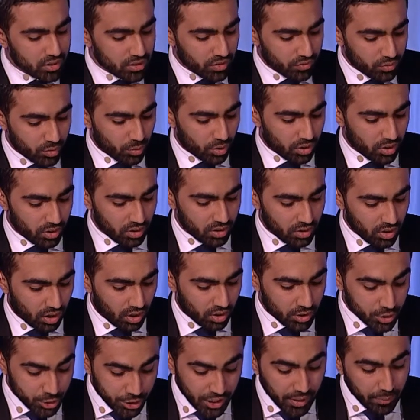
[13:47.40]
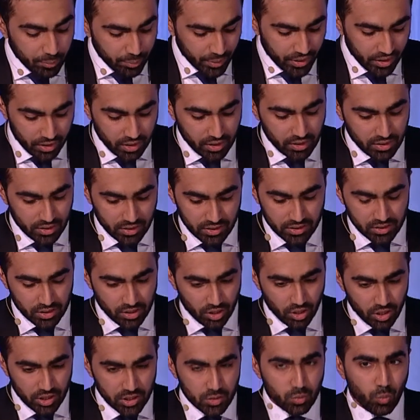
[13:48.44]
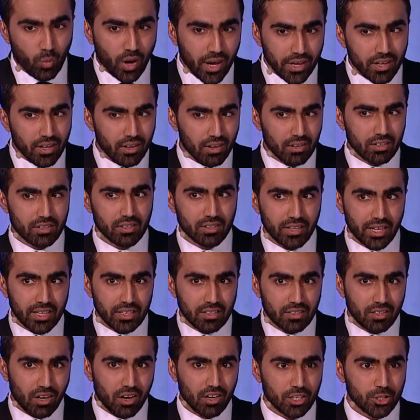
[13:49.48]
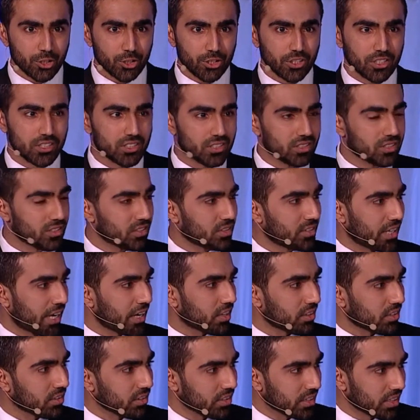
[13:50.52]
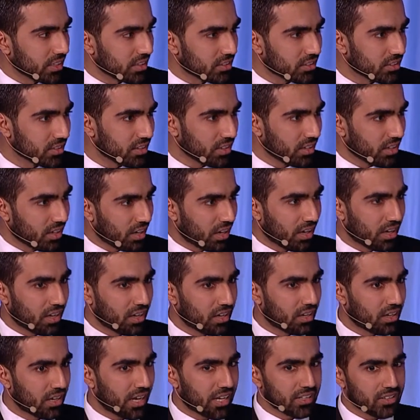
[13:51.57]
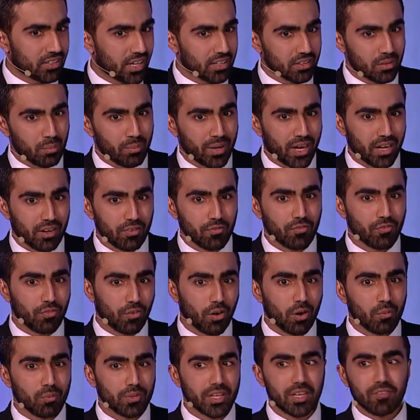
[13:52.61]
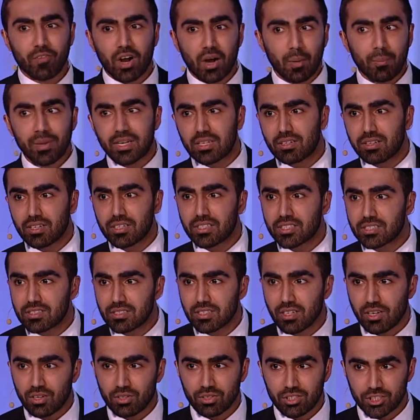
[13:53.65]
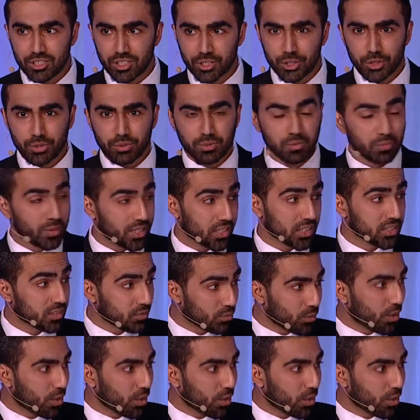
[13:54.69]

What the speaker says: of the world are championing this cause. Why cannot, doctors take the lead and take the baton from the environmentalist on this issue? Because we